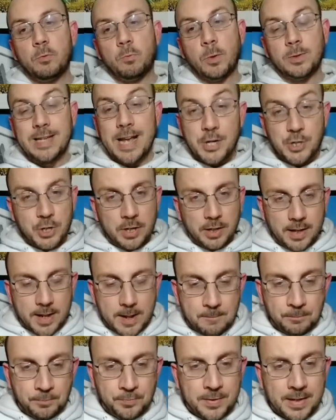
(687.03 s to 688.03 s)

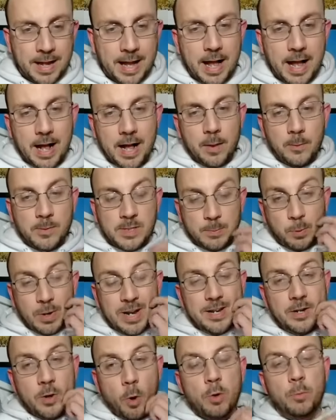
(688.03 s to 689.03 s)
Rotationally, it was a
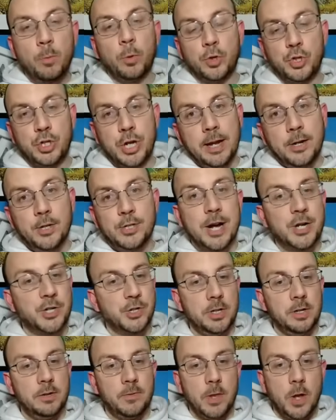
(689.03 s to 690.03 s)
pretty notable change,
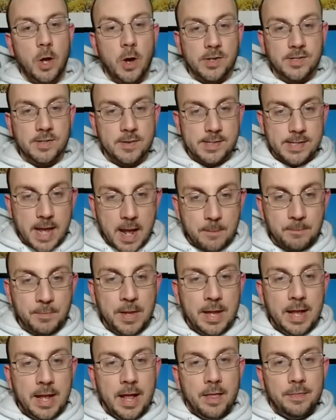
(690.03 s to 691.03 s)
actually, for the Hawks in this game.
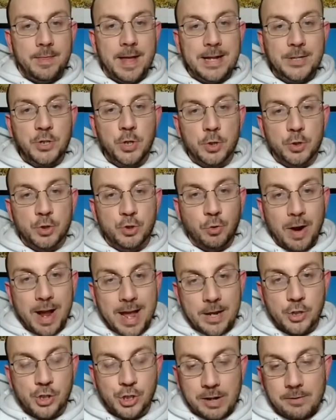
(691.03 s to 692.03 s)
They took
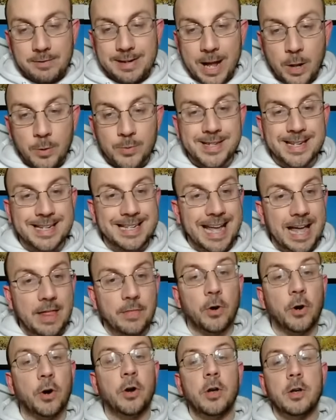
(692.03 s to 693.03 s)
Trae and Jalen out
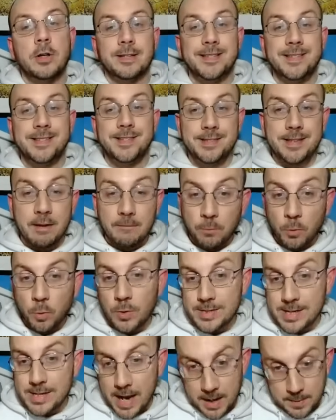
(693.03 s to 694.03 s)
together
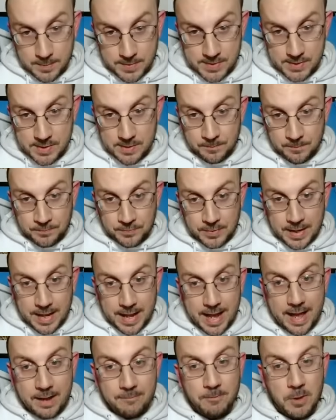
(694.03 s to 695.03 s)
several times.
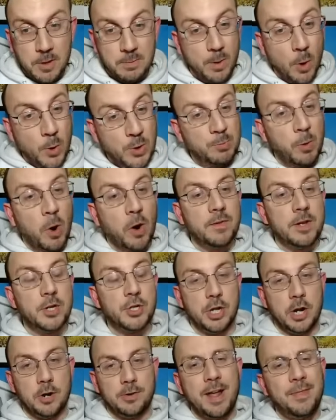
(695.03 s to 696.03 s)
And for the most part
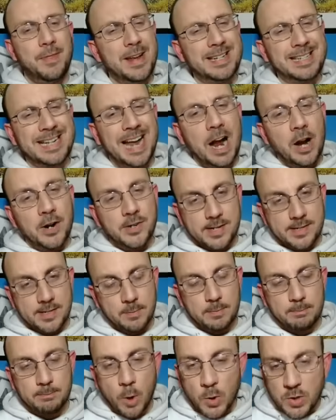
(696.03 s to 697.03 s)
this year, not the entire
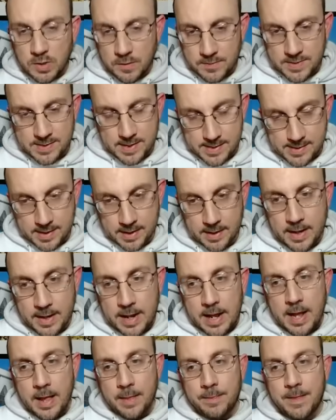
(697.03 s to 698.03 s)
season, but most of the season,
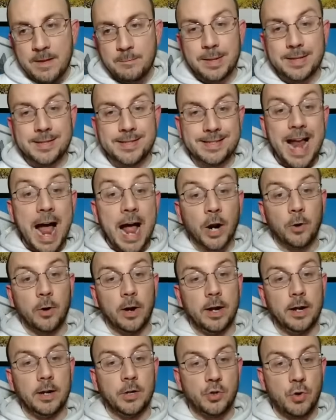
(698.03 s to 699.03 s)
they've been
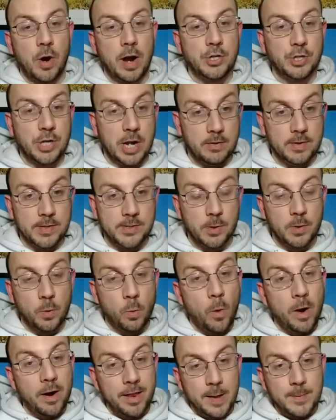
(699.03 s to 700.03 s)
staggering Trae and Jalen so that
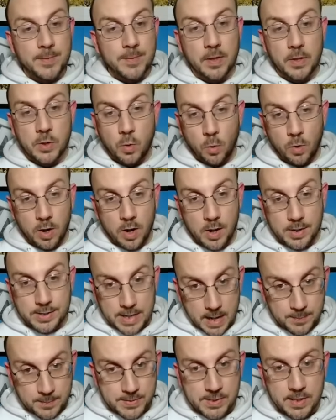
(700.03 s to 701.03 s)
one of them's on the court at all
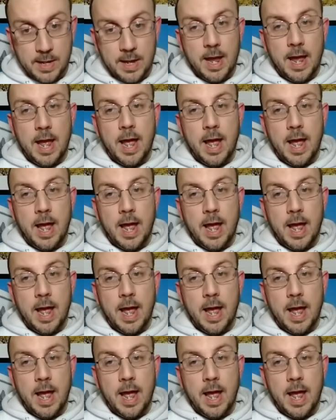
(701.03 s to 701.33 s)
times.